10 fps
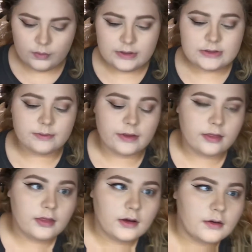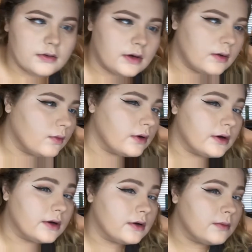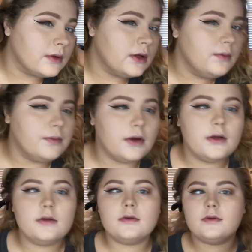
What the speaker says: That's a bit thicker than I wanted it to be, but